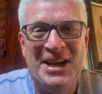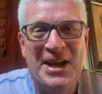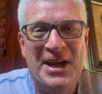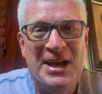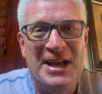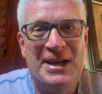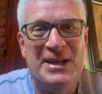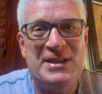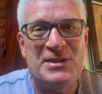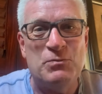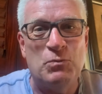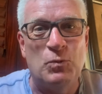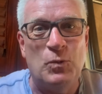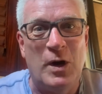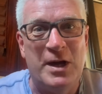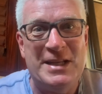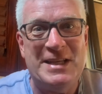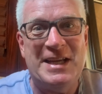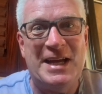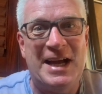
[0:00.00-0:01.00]
It's
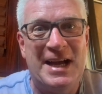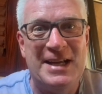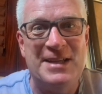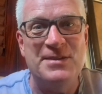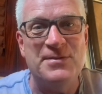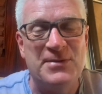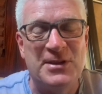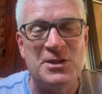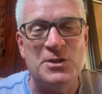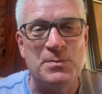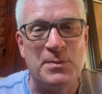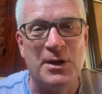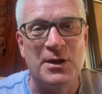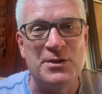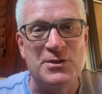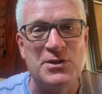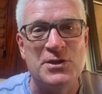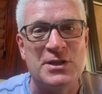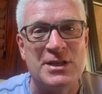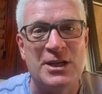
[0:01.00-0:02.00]
what kinds of
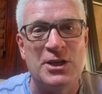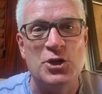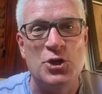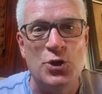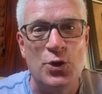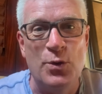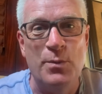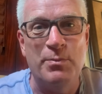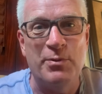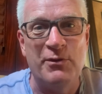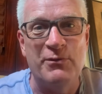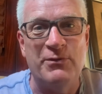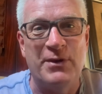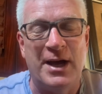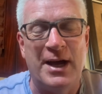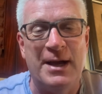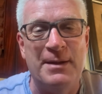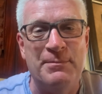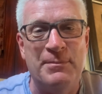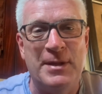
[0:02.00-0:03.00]
experiences can you
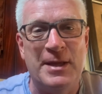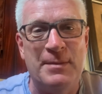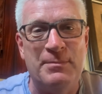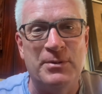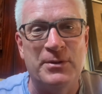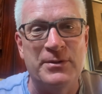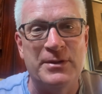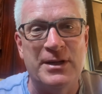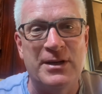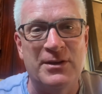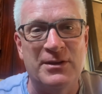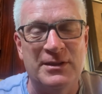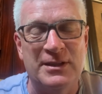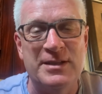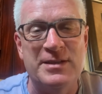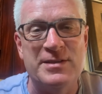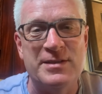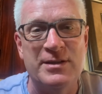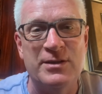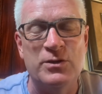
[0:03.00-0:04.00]
provide people that are
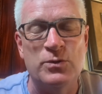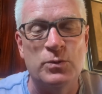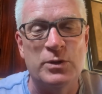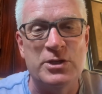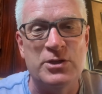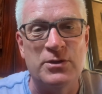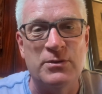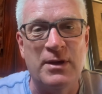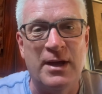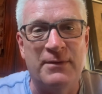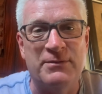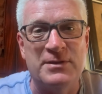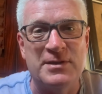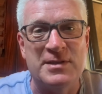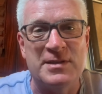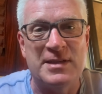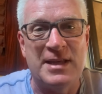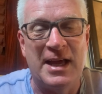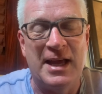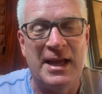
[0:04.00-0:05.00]
listening to what you have to
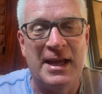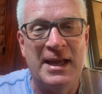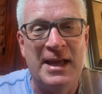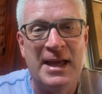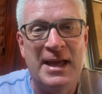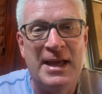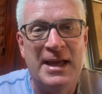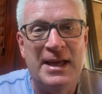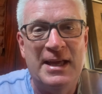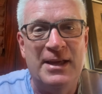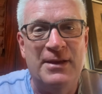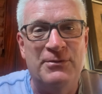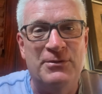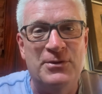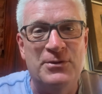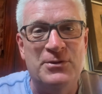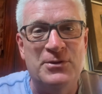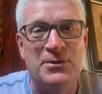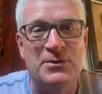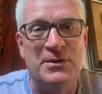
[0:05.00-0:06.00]
say? If
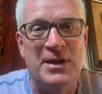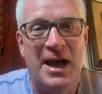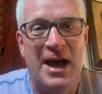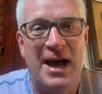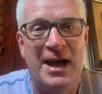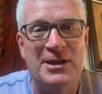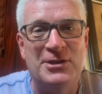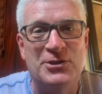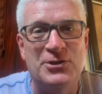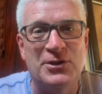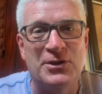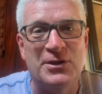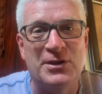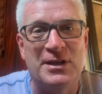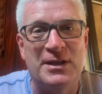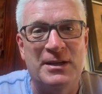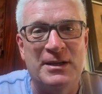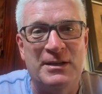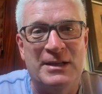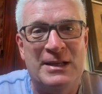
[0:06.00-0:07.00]
you do that, you're going
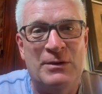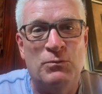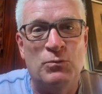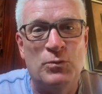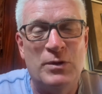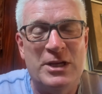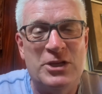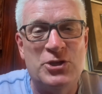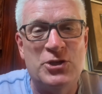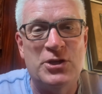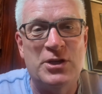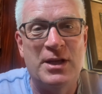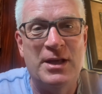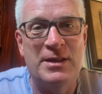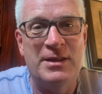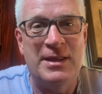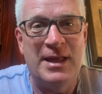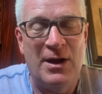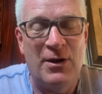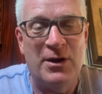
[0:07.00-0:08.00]
to enrich
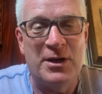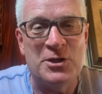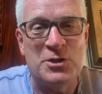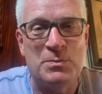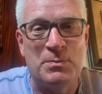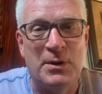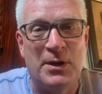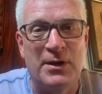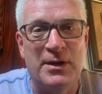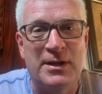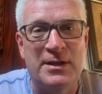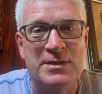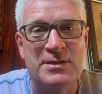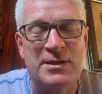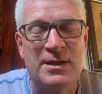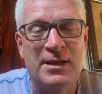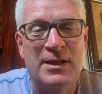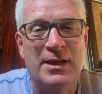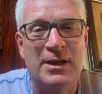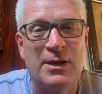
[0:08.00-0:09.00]
their experience,
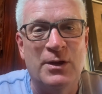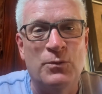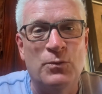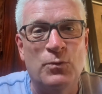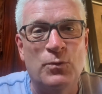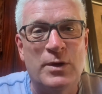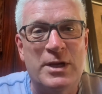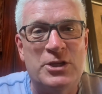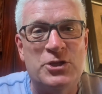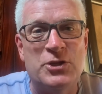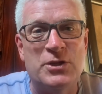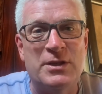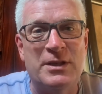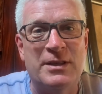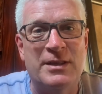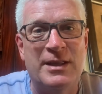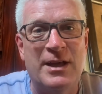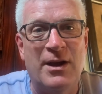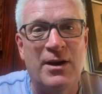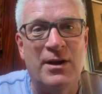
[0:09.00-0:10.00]
enrich
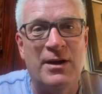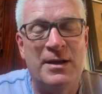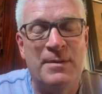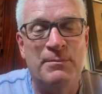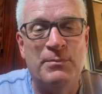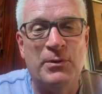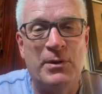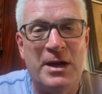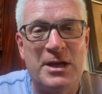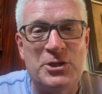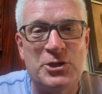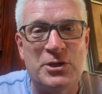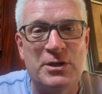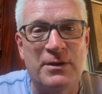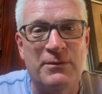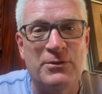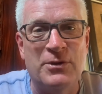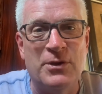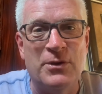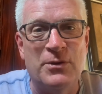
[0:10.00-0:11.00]
their impression
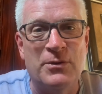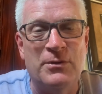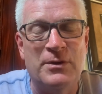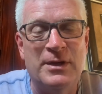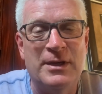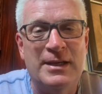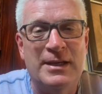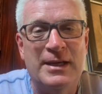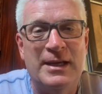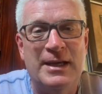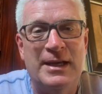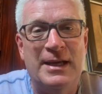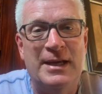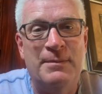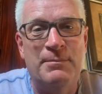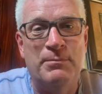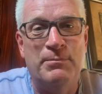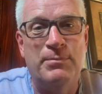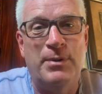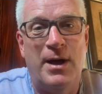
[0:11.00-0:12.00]
of you,
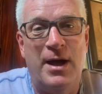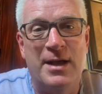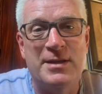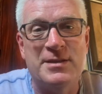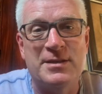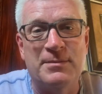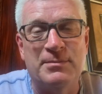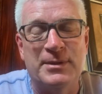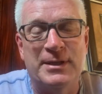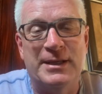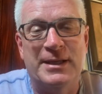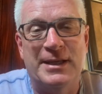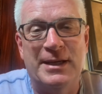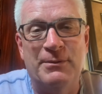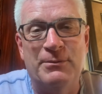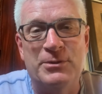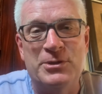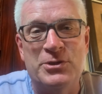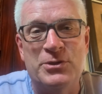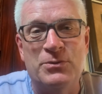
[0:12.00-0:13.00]
and possibly
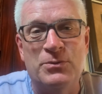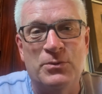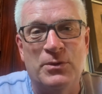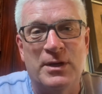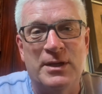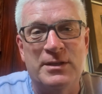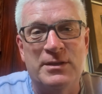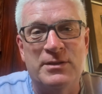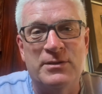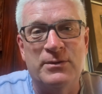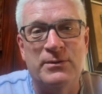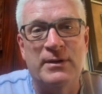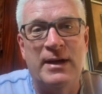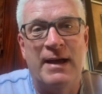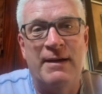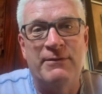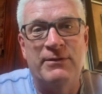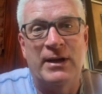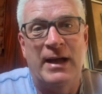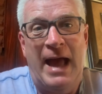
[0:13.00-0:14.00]
get what you want to
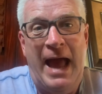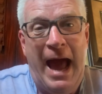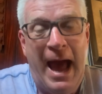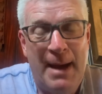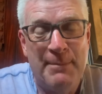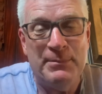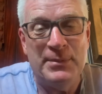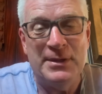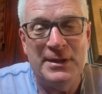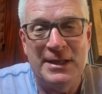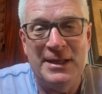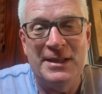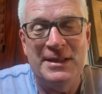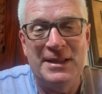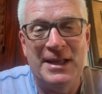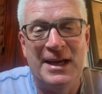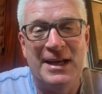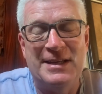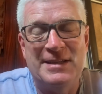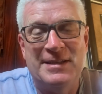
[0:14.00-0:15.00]
have happen in
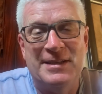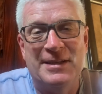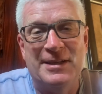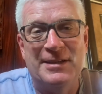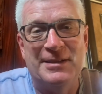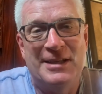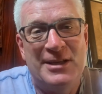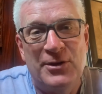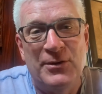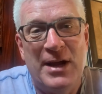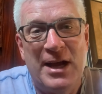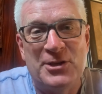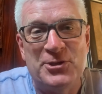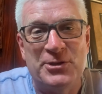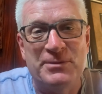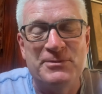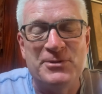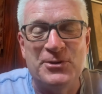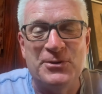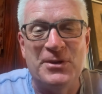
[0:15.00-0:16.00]
that uh,
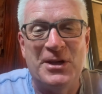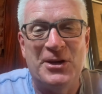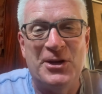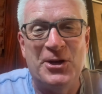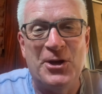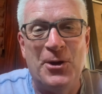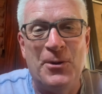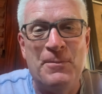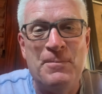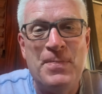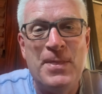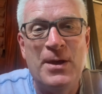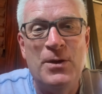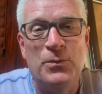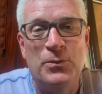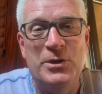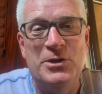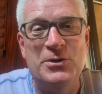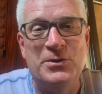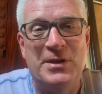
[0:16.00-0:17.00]
interaction. So there you go.
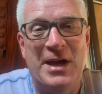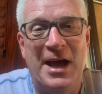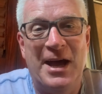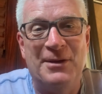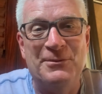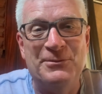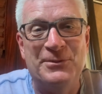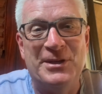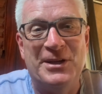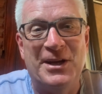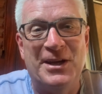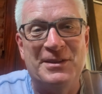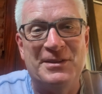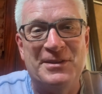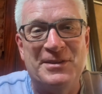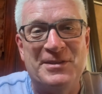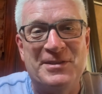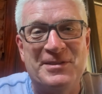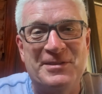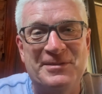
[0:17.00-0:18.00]
We do that, we got
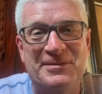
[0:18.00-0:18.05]
this.